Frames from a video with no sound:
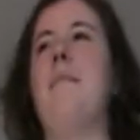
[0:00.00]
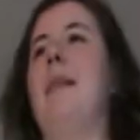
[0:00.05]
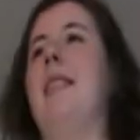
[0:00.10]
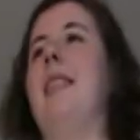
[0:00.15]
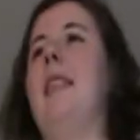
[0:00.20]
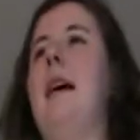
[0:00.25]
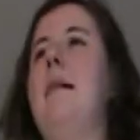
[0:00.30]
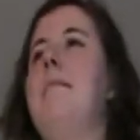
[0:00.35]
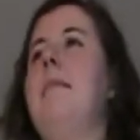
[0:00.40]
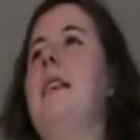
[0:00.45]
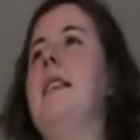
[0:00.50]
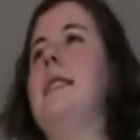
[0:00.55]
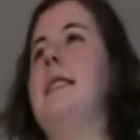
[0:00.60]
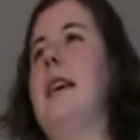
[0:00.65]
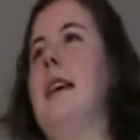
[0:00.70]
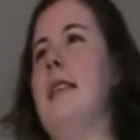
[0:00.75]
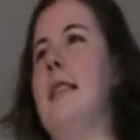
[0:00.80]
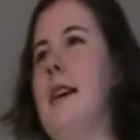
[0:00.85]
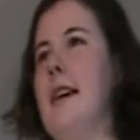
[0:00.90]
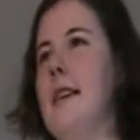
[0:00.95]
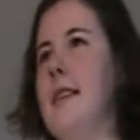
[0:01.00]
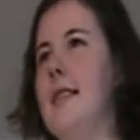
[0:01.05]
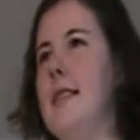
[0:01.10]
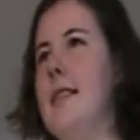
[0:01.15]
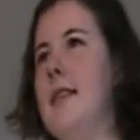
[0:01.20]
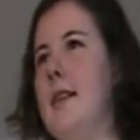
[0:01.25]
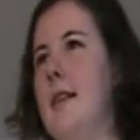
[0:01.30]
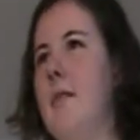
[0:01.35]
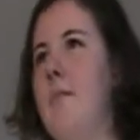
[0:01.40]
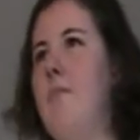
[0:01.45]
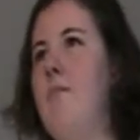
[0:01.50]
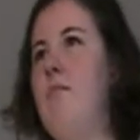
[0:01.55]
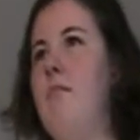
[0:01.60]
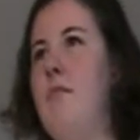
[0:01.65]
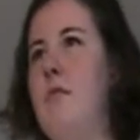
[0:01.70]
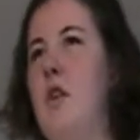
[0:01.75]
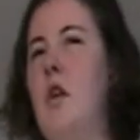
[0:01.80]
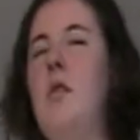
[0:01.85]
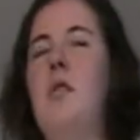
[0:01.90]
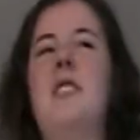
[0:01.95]
But let me say this.
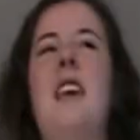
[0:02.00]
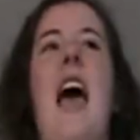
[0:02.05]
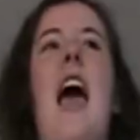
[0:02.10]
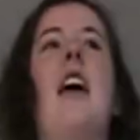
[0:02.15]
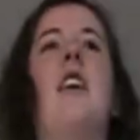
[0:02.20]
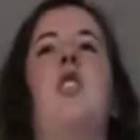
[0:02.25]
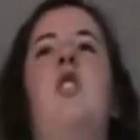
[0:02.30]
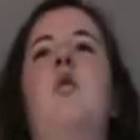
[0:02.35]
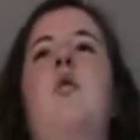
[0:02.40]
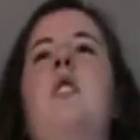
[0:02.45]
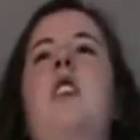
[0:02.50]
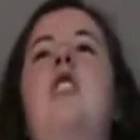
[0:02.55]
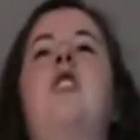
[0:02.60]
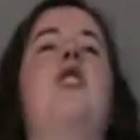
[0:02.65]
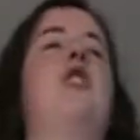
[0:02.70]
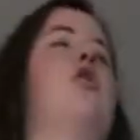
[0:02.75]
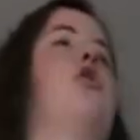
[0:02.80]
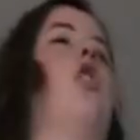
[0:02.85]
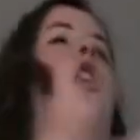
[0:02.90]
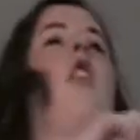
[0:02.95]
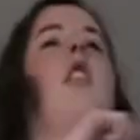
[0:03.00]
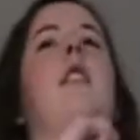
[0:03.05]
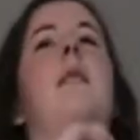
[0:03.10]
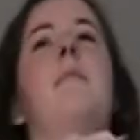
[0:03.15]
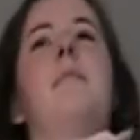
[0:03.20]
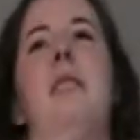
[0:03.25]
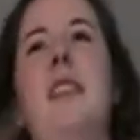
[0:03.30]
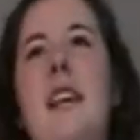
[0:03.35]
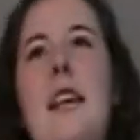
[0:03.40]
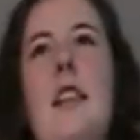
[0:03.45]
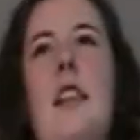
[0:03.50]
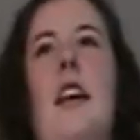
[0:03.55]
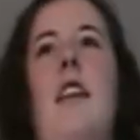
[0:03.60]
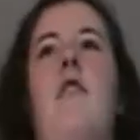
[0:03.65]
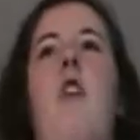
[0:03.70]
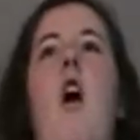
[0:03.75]
Those accusations are completely